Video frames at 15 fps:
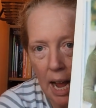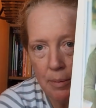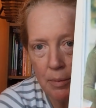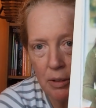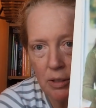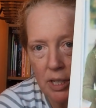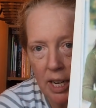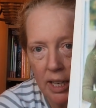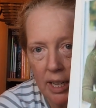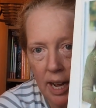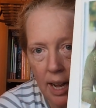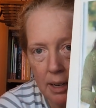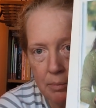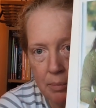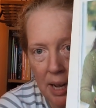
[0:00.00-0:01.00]
I'm using a
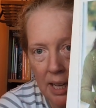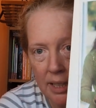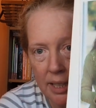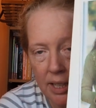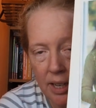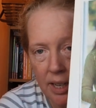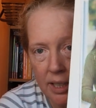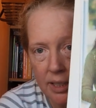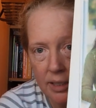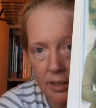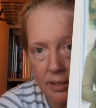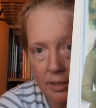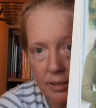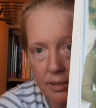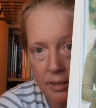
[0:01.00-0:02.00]
cotton poly
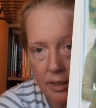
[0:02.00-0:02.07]
yarn.